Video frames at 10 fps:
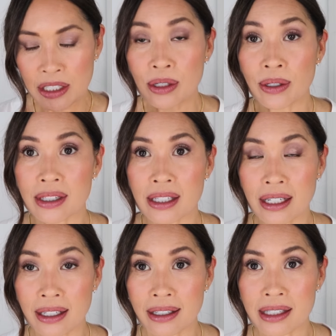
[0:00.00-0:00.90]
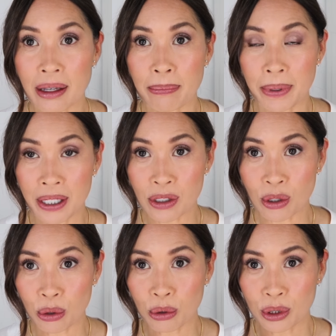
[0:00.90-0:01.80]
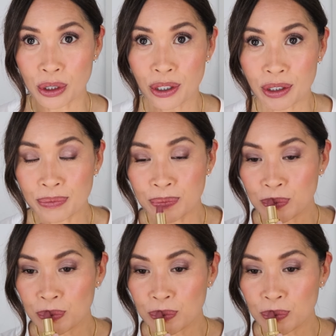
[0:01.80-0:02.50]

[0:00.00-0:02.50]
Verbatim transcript: So you can see it's a bit cooler.